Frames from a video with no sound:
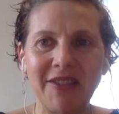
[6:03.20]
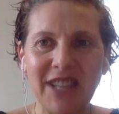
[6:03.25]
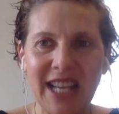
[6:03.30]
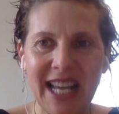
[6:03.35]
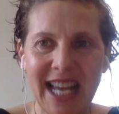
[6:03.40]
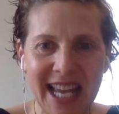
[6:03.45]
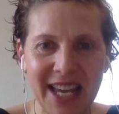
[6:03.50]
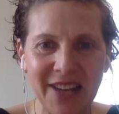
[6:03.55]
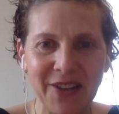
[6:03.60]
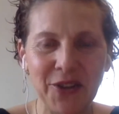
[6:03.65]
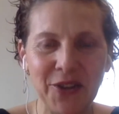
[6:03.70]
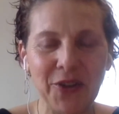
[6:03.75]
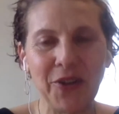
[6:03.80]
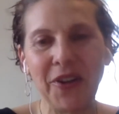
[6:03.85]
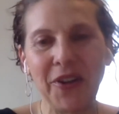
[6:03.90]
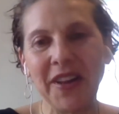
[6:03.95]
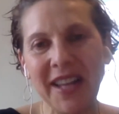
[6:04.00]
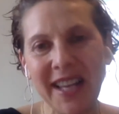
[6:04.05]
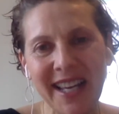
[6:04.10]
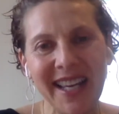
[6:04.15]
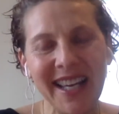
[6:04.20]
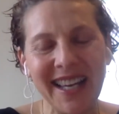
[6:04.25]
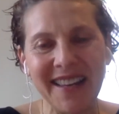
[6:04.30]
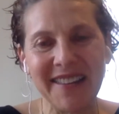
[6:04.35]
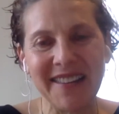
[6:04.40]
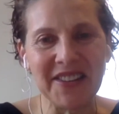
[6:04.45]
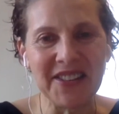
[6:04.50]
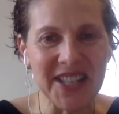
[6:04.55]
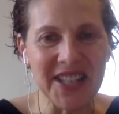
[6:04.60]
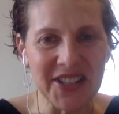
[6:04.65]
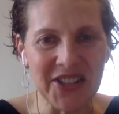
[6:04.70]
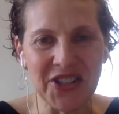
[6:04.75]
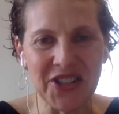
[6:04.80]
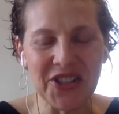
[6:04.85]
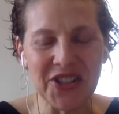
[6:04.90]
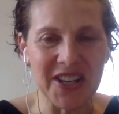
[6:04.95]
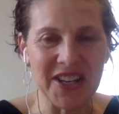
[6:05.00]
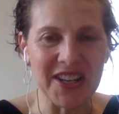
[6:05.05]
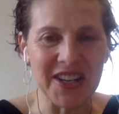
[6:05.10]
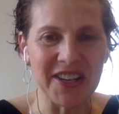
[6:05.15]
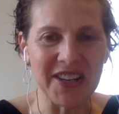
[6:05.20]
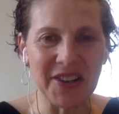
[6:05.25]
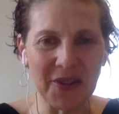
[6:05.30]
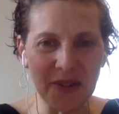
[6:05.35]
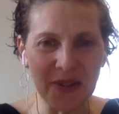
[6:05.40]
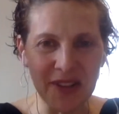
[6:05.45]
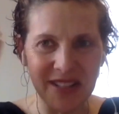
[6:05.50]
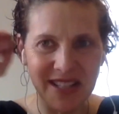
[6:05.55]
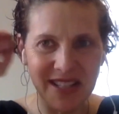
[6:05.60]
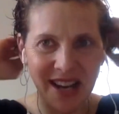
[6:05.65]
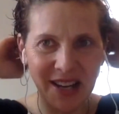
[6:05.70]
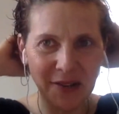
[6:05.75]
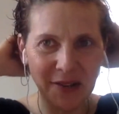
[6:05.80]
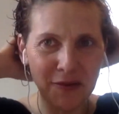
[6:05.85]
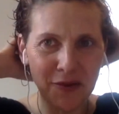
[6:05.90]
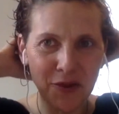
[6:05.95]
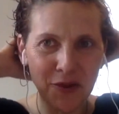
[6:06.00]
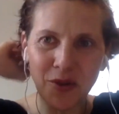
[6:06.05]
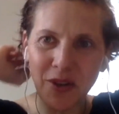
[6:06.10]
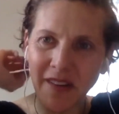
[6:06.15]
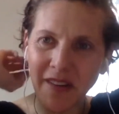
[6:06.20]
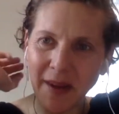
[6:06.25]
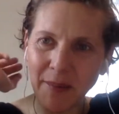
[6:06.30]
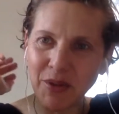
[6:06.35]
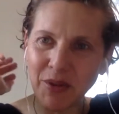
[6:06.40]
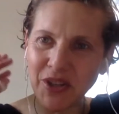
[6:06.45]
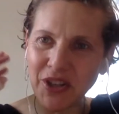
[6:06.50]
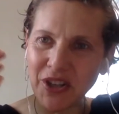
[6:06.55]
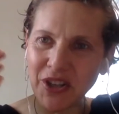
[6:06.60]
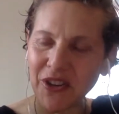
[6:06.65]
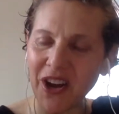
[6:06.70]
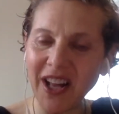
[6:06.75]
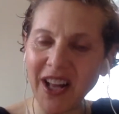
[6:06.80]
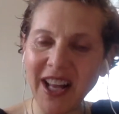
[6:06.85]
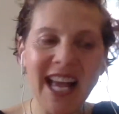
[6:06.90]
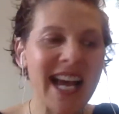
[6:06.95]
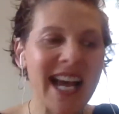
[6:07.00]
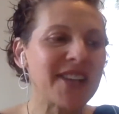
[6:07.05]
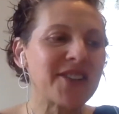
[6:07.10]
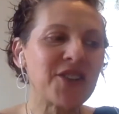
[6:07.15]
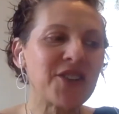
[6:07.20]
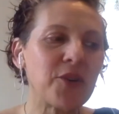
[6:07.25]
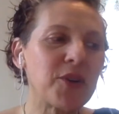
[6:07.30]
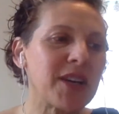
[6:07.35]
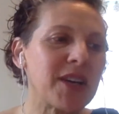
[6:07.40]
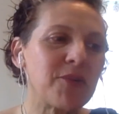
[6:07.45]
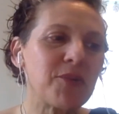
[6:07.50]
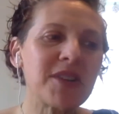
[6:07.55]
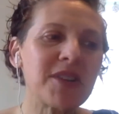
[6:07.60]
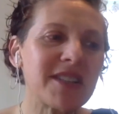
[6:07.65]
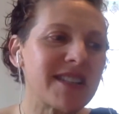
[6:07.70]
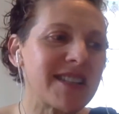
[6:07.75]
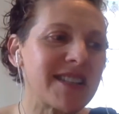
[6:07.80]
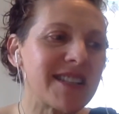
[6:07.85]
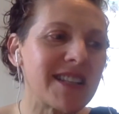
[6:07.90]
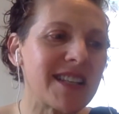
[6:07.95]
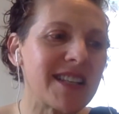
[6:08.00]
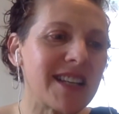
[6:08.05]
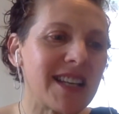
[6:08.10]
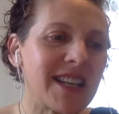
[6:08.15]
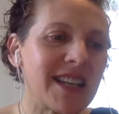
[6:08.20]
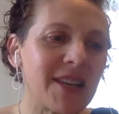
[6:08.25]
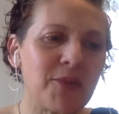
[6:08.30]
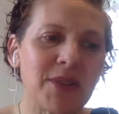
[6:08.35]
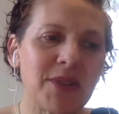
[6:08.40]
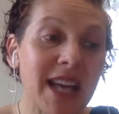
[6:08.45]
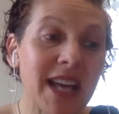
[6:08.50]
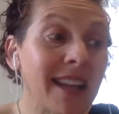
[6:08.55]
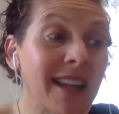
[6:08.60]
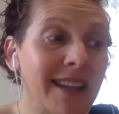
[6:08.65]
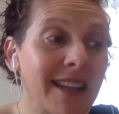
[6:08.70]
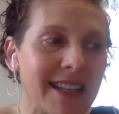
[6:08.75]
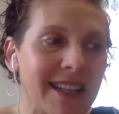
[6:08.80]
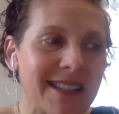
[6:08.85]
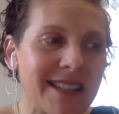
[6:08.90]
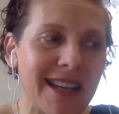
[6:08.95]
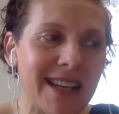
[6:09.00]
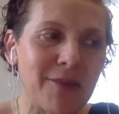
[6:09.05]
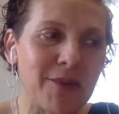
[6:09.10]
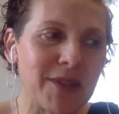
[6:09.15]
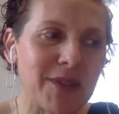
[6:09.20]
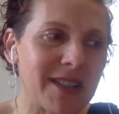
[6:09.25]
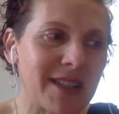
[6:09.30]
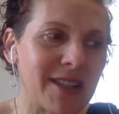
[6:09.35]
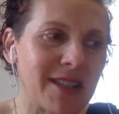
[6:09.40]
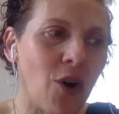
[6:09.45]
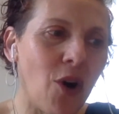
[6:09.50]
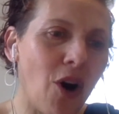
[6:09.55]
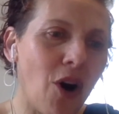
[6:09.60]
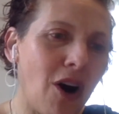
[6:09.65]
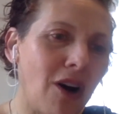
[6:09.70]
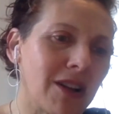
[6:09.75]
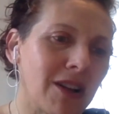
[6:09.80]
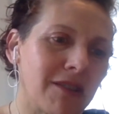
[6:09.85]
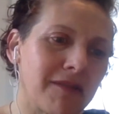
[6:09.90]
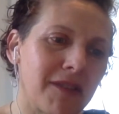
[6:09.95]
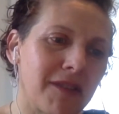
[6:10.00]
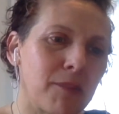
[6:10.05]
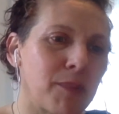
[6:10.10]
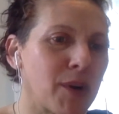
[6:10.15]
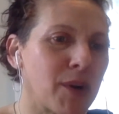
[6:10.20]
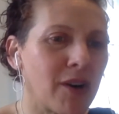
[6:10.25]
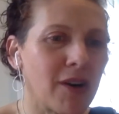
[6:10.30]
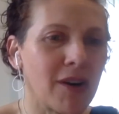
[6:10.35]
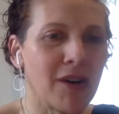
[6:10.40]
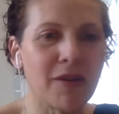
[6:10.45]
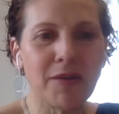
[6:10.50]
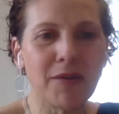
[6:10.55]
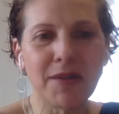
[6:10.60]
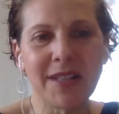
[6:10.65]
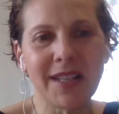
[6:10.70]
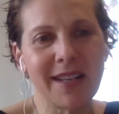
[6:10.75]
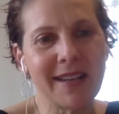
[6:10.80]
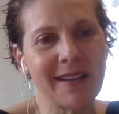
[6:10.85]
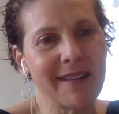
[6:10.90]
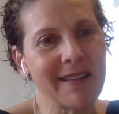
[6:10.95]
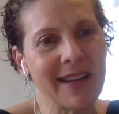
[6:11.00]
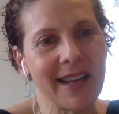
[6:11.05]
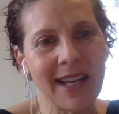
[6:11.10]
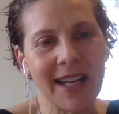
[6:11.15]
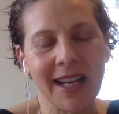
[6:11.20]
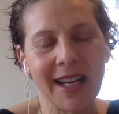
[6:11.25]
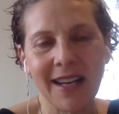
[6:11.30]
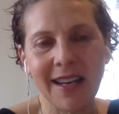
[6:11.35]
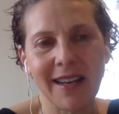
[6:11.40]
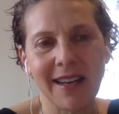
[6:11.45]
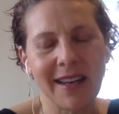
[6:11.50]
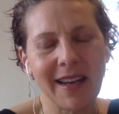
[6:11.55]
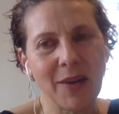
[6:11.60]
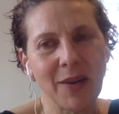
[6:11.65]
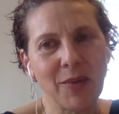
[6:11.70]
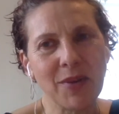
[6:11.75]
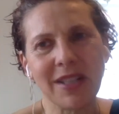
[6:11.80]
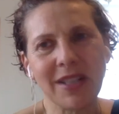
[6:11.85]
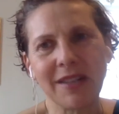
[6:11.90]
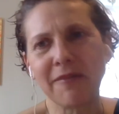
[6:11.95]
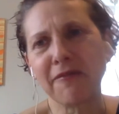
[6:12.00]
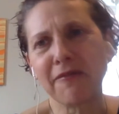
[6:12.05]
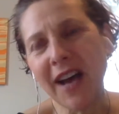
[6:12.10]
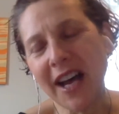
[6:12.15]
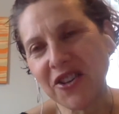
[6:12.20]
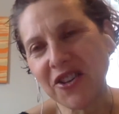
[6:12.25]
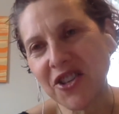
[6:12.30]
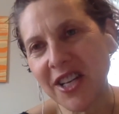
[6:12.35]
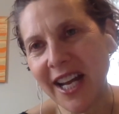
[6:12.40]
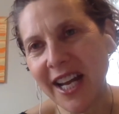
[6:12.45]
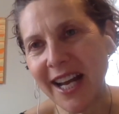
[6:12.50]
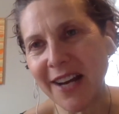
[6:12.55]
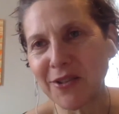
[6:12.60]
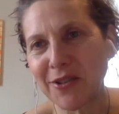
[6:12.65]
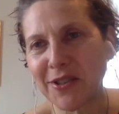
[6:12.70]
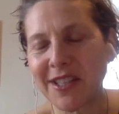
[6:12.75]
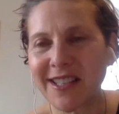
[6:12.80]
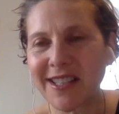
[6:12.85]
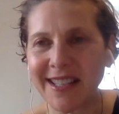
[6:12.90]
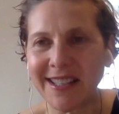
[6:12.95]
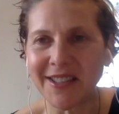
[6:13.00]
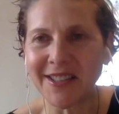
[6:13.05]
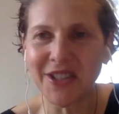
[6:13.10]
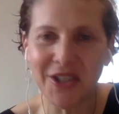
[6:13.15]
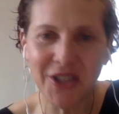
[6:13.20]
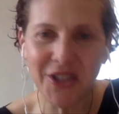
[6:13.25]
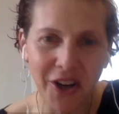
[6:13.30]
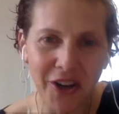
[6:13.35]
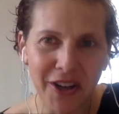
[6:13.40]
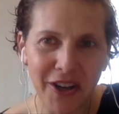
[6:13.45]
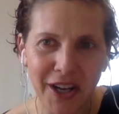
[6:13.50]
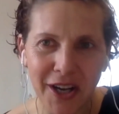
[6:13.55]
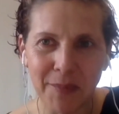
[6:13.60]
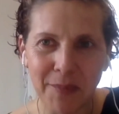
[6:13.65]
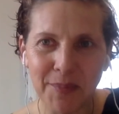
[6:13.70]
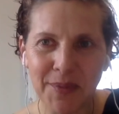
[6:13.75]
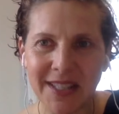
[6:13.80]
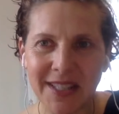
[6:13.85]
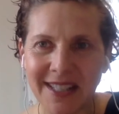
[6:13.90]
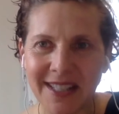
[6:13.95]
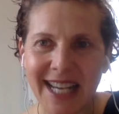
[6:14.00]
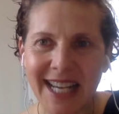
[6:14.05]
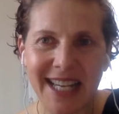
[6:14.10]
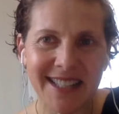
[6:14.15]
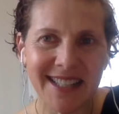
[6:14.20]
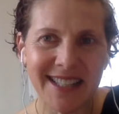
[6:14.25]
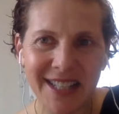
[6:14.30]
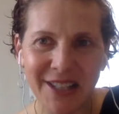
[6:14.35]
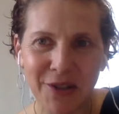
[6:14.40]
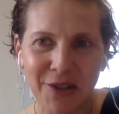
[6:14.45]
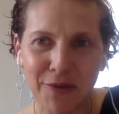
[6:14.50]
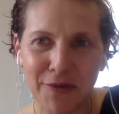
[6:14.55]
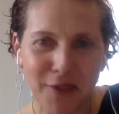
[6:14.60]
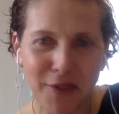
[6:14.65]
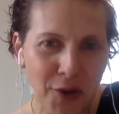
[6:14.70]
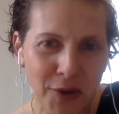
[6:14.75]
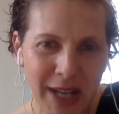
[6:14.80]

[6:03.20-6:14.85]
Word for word: to handle the dish, you know, this kind of food mm-hmm. on that particular. So it was it was endless. I was in all of the boroughs and I was in fashion houses and startups and testing new phone